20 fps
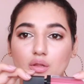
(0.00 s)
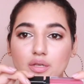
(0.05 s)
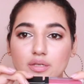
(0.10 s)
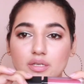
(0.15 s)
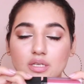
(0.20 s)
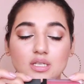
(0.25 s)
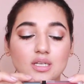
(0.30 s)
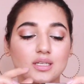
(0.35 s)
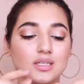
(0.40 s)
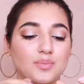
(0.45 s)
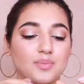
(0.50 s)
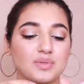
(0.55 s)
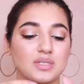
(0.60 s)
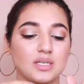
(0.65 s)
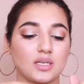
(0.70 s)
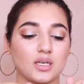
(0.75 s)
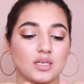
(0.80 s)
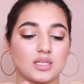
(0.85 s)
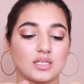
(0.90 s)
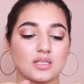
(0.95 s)
This is the
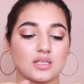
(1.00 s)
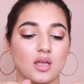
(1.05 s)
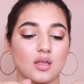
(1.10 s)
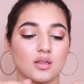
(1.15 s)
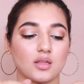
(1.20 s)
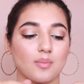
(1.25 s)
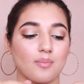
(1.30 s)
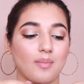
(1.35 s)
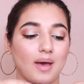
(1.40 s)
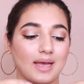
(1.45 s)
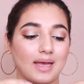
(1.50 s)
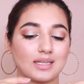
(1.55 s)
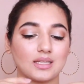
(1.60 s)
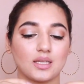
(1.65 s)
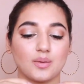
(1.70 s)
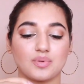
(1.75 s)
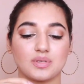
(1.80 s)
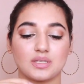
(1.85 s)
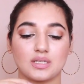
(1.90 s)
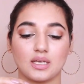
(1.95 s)
lipstick. It is the matte
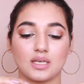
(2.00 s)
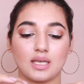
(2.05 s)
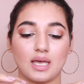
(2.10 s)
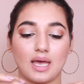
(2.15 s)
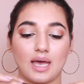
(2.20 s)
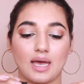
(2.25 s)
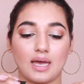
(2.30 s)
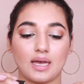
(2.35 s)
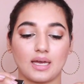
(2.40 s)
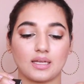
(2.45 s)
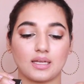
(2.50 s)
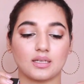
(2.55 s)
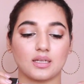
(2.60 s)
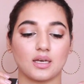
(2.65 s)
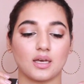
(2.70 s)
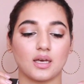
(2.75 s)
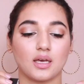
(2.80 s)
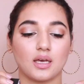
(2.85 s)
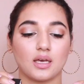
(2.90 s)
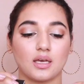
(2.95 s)
lipstick and
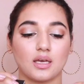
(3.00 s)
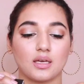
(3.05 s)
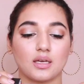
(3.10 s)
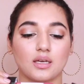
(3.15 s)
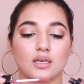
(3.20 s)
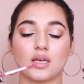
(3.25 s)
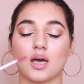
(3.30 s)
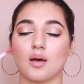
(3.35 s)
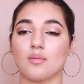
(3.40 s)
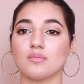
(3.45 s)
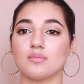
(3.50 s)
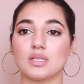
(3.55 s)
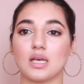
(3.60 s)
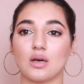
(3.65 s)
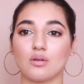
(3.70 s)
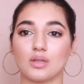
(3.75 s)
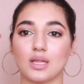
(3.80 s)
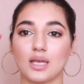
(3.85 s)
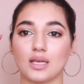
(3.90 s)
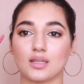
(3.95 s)
it comes
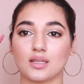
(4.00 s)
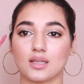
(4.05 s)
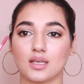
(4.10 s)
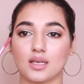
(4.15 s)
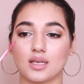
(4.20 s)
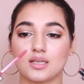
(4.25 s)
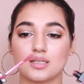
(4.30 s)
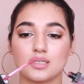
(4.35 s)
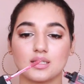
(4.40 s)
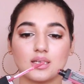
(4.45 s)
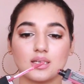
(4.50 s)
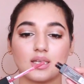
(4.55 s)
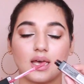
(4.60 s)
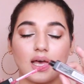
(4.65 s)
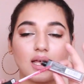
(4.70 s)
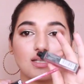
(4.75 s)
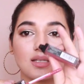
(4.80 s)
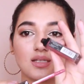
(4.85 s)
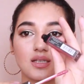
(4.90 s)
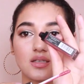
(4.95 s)
out like this. It
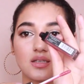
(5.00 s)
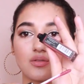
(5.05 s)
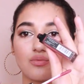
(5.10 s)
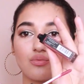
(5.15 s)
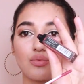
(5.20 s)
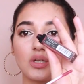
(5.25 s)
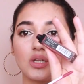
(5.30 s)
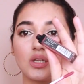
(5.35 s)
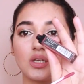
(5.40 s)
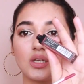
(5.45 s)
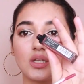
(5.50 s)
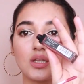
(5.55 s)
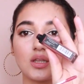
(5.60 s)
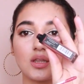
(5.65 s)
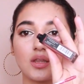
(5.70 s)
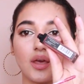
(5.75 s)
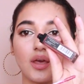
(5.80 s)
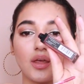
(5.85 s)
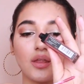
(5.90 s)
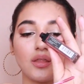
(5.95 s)
has this really
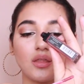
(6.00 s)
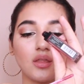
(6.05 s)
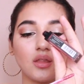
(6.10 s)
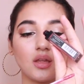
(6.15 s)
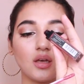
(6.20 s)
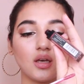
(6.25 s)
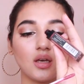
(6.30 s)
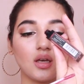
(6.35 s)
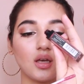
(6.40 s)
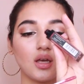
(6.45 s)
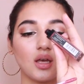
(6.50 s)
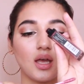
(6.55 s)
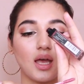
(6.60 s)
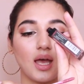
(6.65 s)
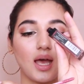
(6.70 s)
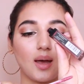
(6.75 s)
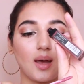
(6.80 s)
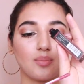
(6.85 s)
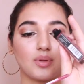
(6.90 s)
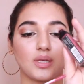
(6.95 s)
thin
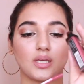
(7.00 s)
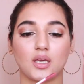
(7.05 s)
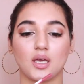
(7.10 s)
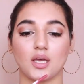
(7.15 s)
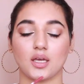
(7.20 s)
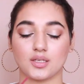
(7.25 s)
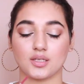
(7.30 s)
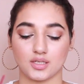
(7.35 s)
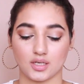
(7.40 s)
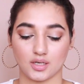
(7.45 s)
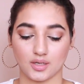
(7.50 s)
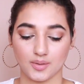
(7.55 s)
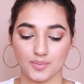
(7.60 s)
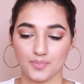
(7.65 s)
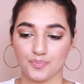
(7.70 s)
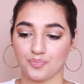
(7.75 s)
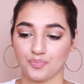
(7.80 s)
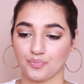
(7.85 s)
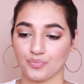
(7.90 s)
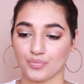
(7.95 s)
applicator
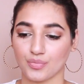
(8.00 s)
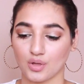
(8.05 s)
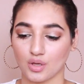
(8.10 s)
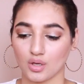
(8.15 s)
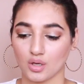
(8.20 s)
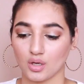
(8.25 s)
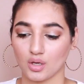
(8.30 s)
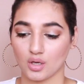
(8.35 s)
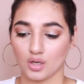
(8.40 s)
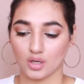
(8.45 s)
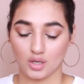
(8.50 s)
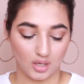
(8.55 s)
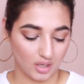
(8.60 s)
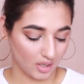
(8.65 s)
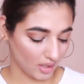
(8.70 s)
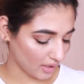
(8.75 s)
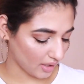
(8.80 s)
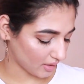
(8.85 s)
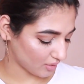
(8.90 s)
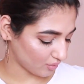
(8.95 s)

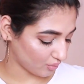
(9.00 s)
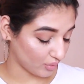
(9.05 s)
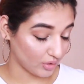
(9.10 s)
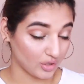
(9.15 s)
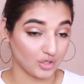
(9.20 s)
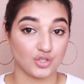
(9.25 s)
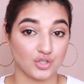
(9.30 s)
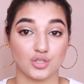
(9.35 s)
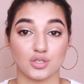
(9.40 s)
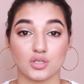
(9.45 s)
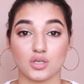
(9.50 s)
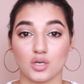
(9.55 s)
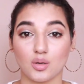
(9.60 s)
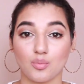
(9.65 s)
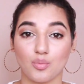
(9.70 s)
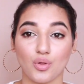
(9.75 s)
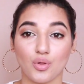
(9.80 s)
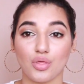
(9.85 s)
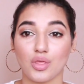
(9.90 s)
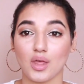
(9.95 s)
and we're just gonna
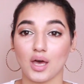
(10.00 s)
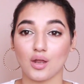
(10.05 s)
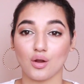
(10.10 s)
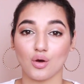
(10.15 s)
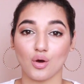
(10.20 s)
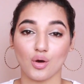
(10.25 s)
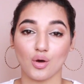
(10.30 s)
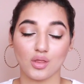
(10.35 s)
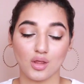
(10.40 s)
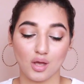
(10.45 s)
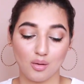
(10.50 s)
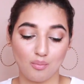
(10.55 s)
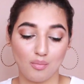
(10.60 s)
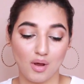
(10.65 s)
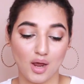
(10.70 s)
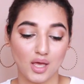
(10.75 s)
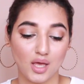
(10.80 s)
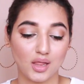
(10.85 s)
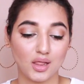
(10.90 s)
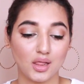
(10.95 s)
put that on
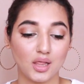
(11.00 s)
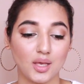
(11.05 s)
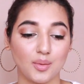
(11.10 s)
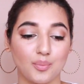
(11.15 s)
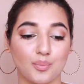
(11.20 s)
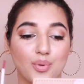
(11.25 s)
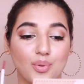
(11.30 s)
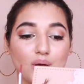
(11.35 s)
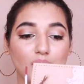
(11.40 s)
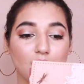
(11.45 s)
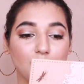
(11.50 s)
my lip.